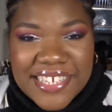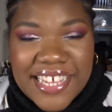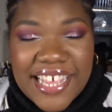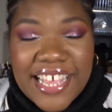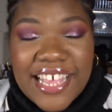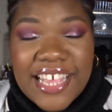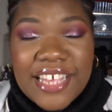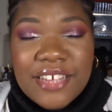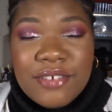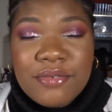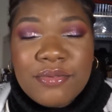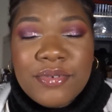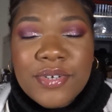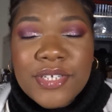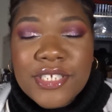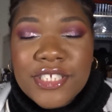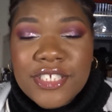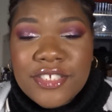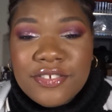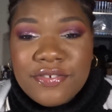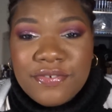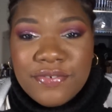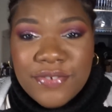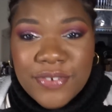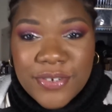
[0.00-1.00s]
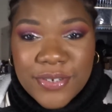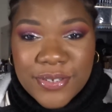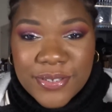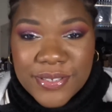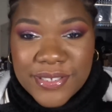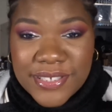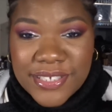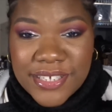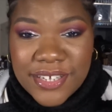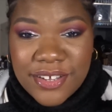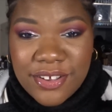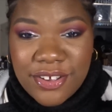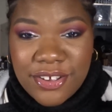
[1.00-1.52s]
I was
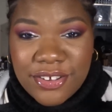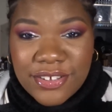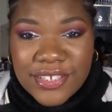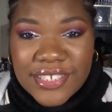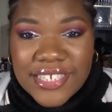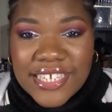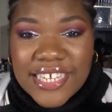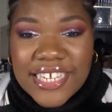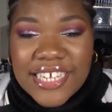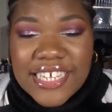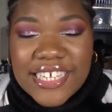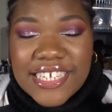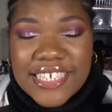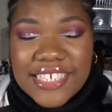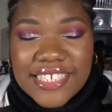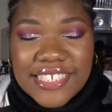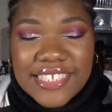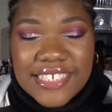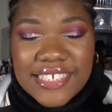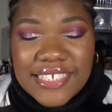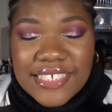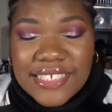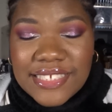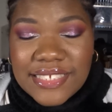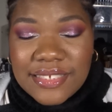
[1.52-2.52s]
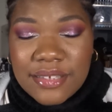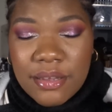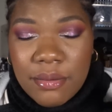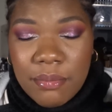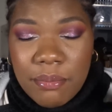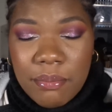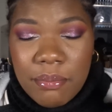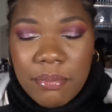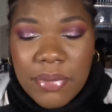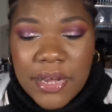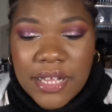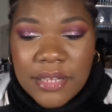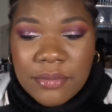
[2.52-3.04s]
focusing on this
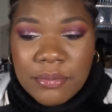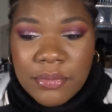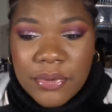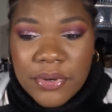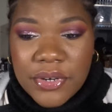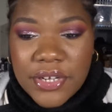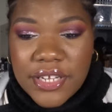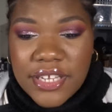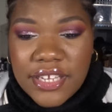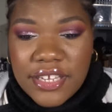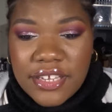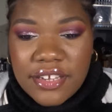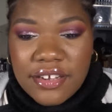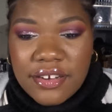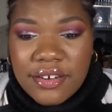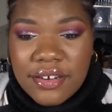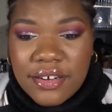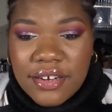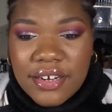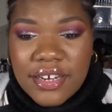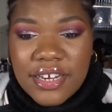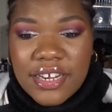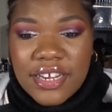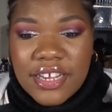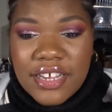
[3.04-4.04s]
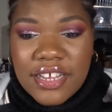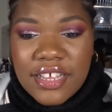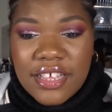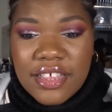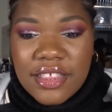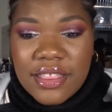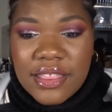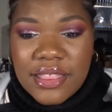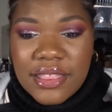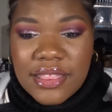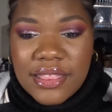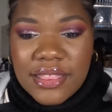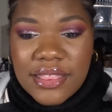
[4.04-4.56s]
bad boy here,
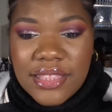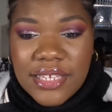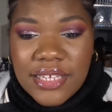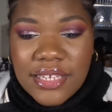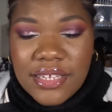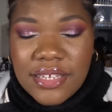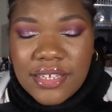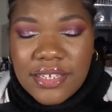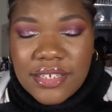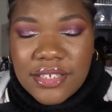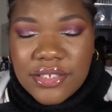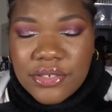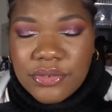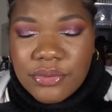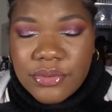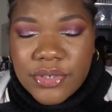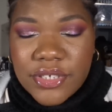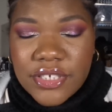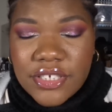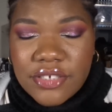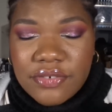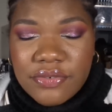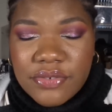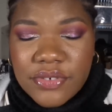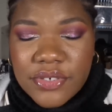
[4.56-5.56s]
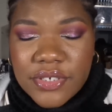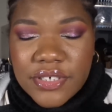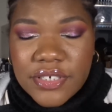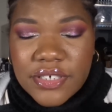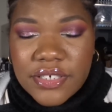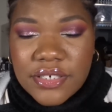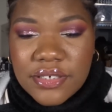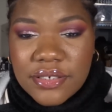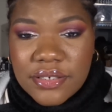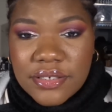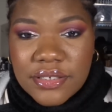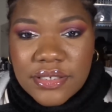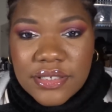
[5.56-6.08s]
the
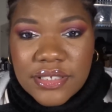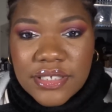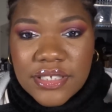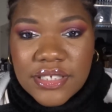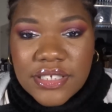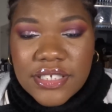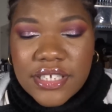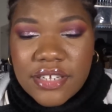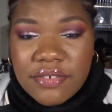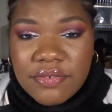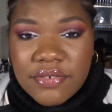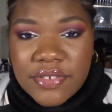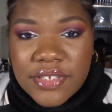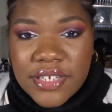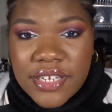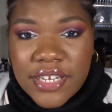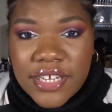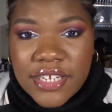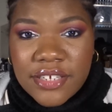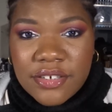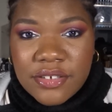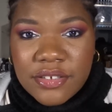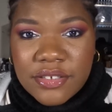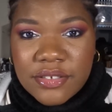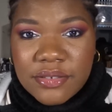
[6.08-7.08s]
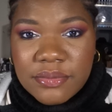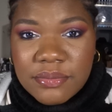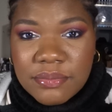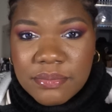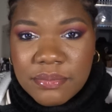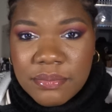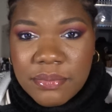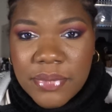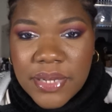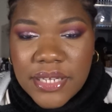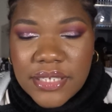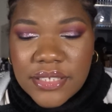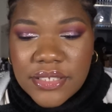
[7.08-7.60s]
24/7 Glide On
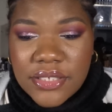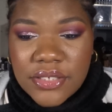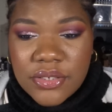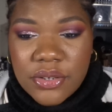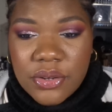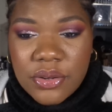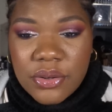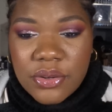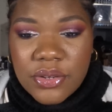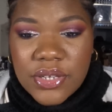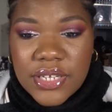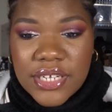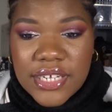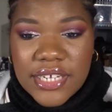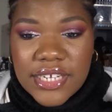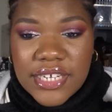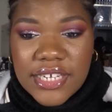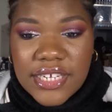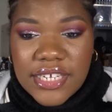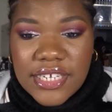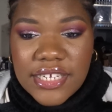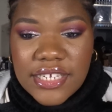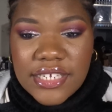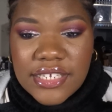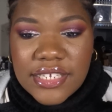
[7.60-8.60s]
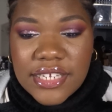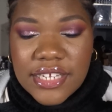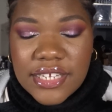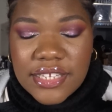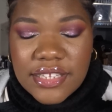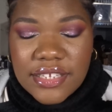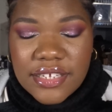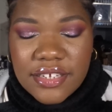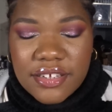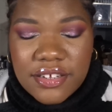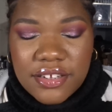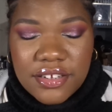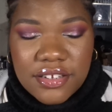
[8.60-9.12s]
pencil in
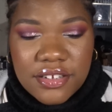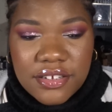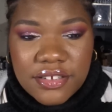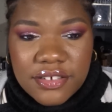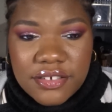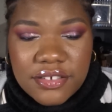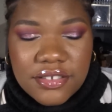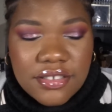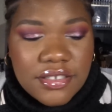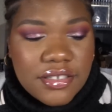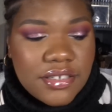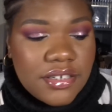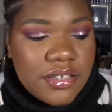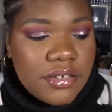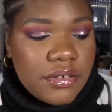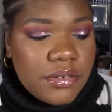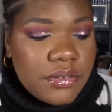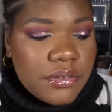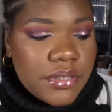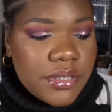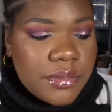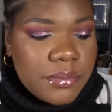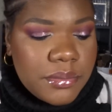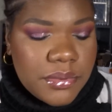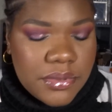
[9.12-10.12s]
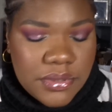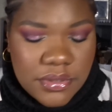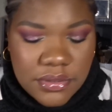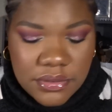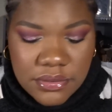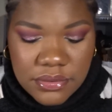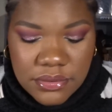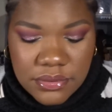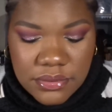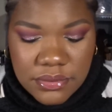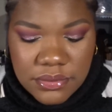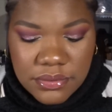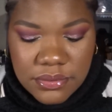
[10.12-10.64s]
the color Corrupt.
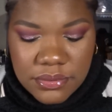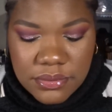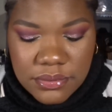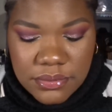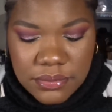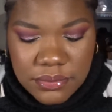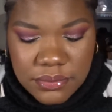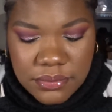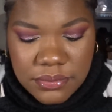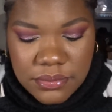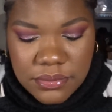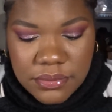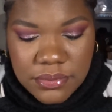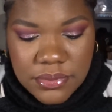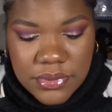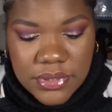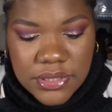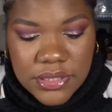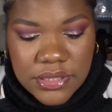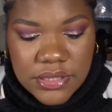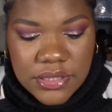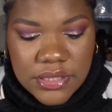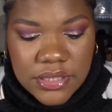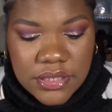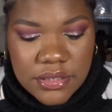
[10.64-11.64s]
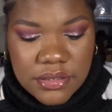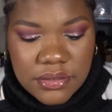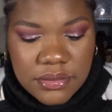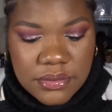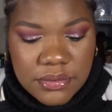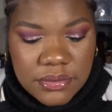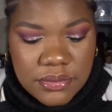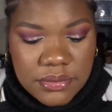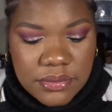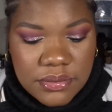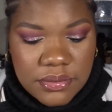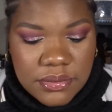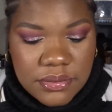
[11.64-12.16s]
Is it?
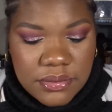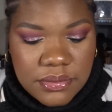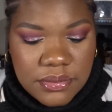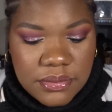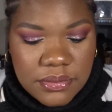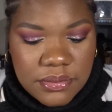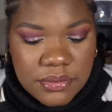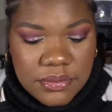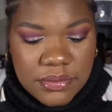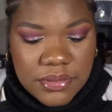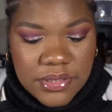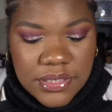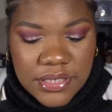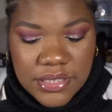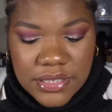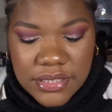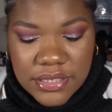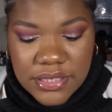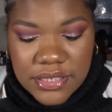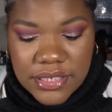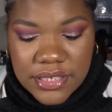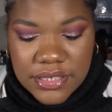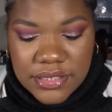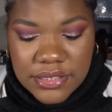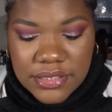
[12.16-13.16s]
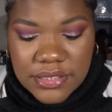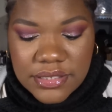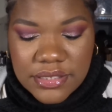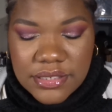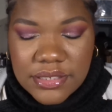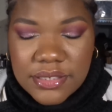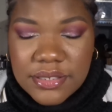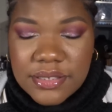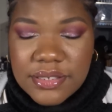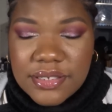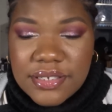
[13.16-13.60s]
Yes.